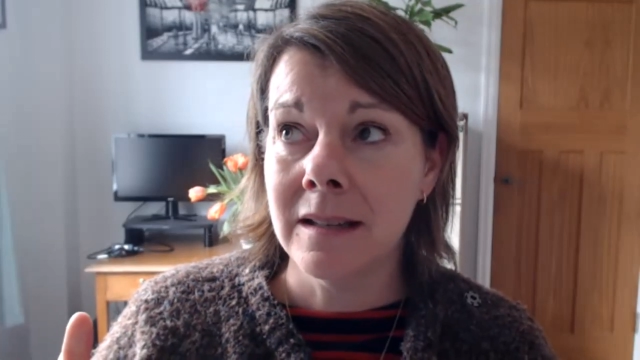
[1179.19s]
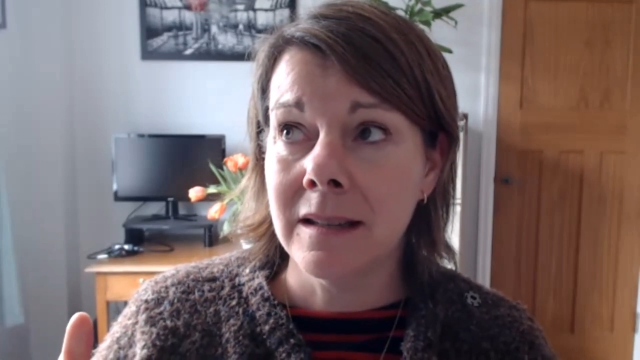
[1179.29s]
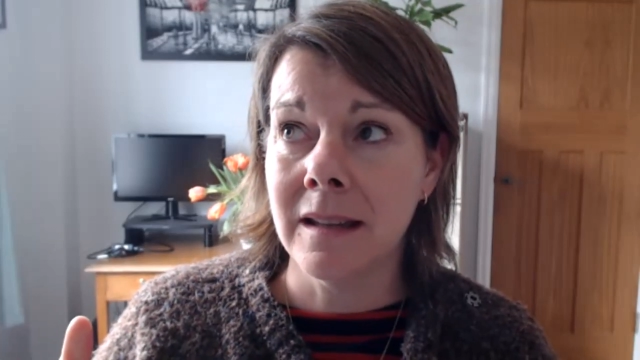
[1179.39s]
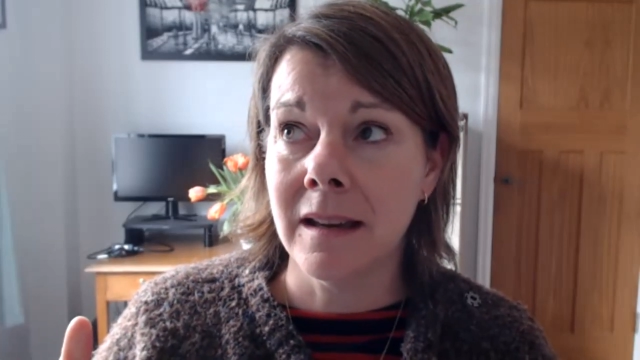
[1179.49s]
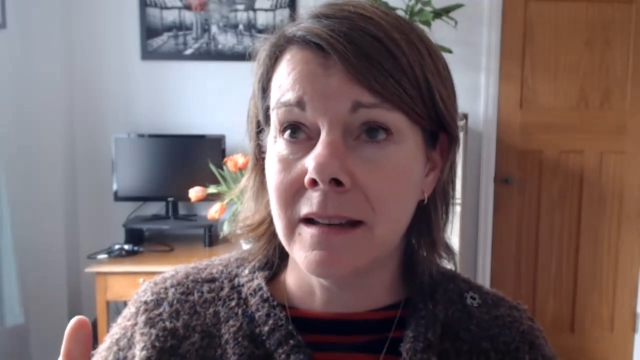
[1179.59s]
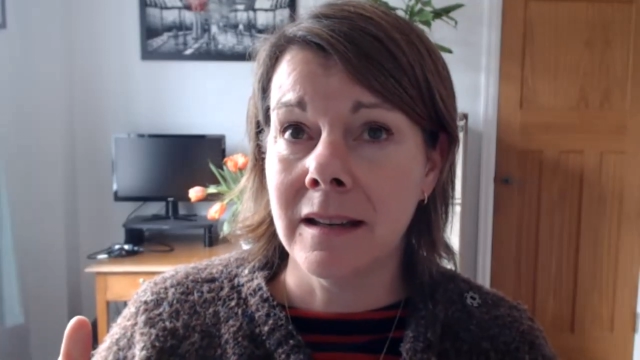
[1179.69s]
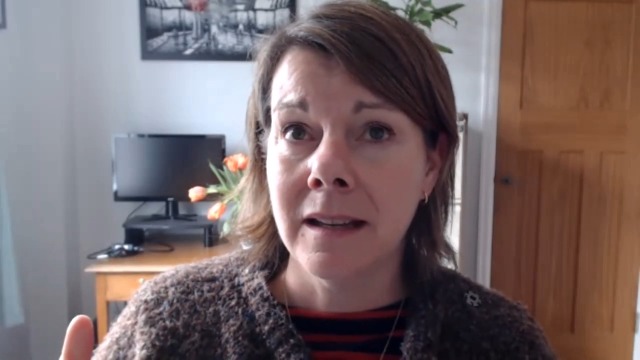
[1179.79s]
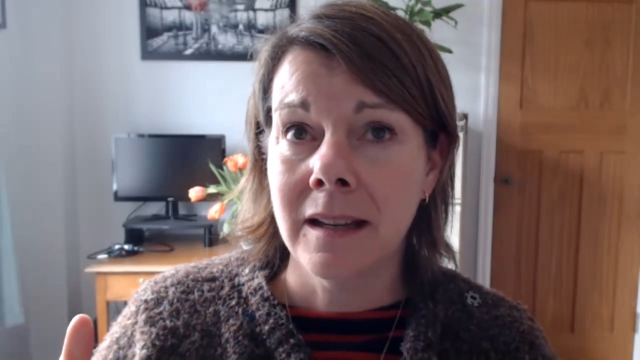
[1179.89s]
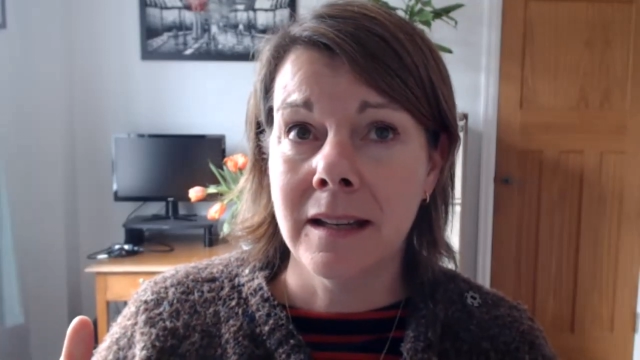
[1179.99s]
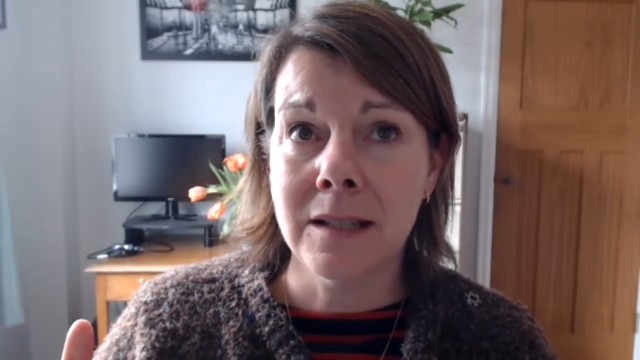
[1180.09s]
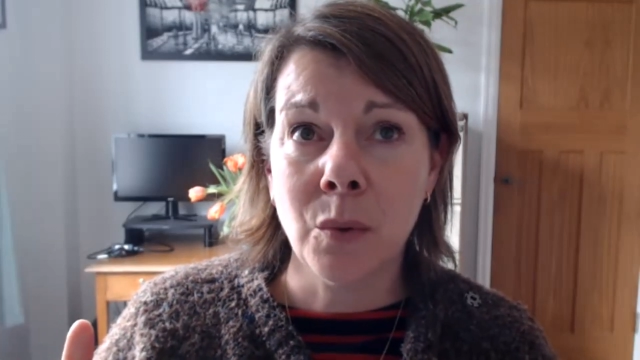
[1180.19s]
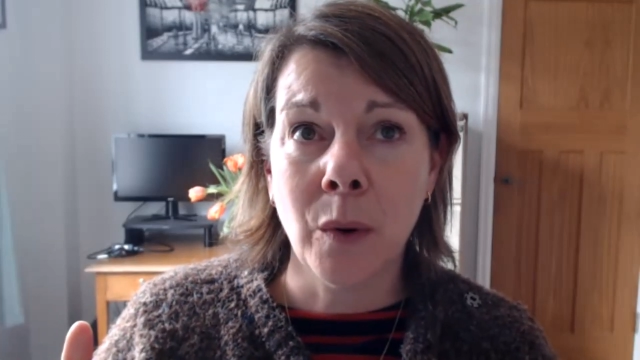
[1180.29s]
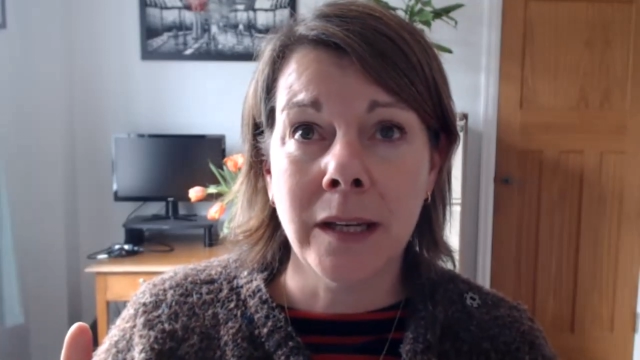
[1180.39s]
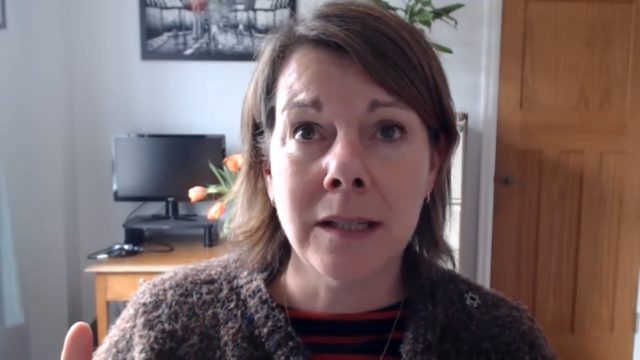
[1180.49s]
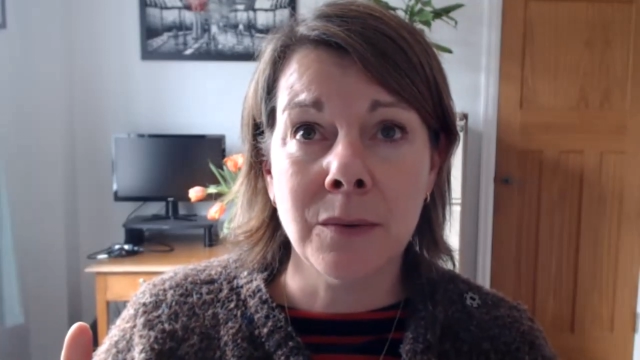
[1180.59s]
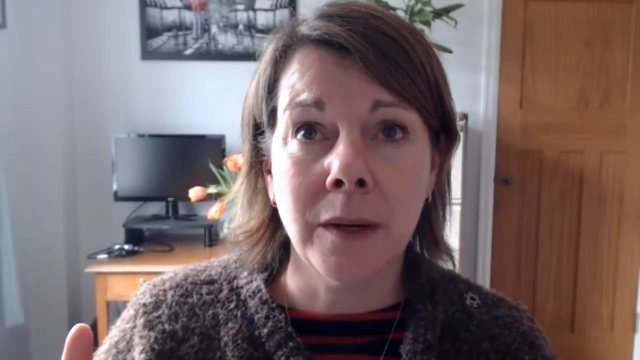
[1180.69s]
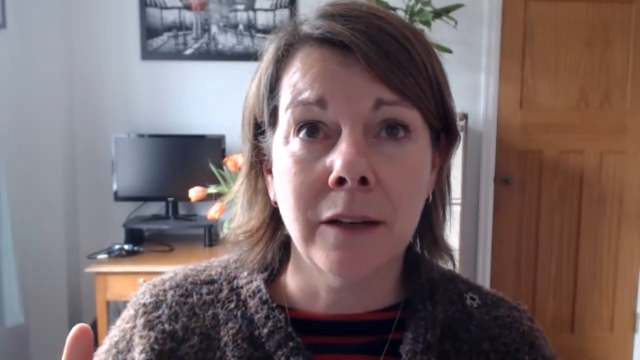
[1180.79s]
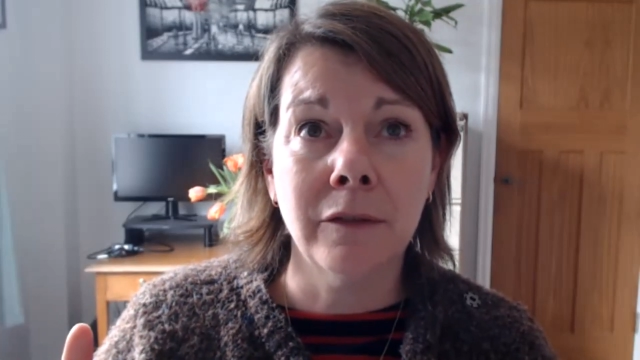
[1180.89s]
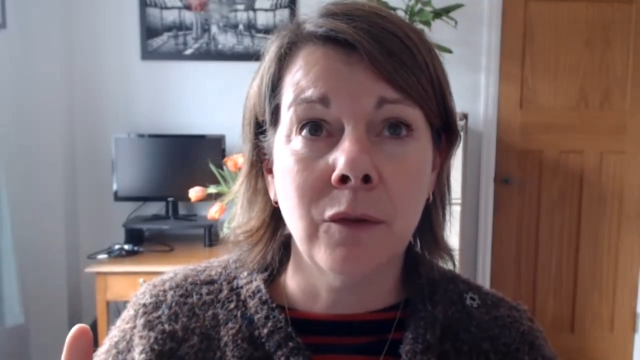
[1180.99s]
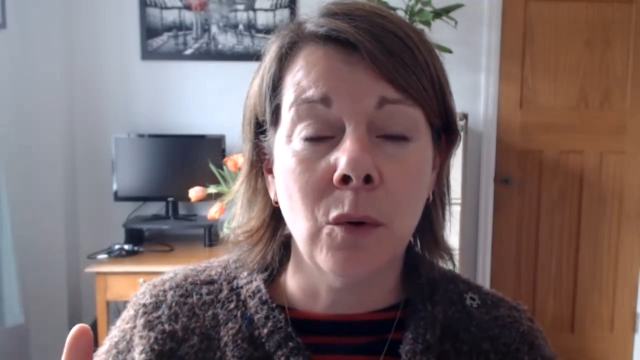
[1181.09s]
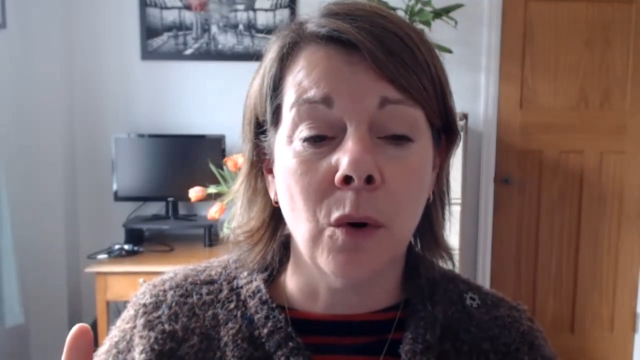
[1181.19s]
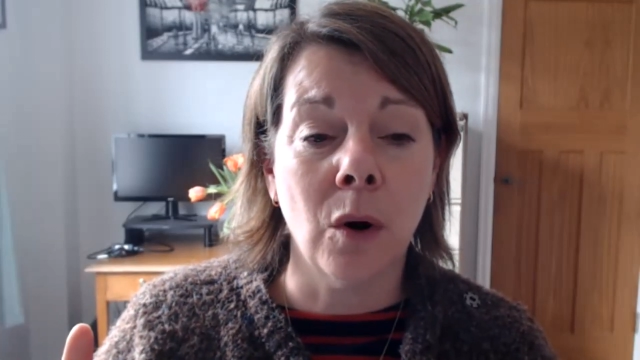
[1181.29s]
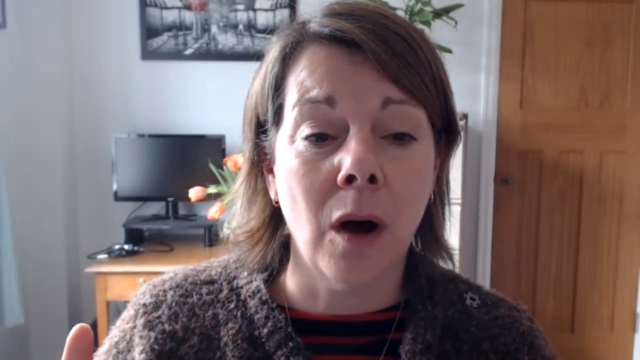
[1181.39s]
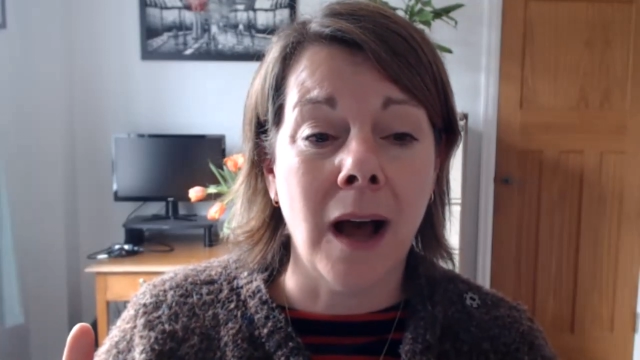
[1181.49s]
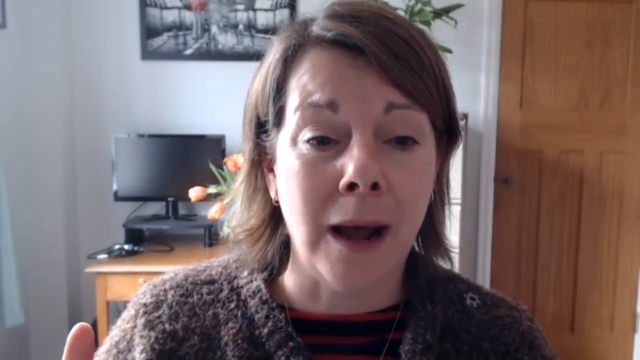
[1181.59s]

that in 2024,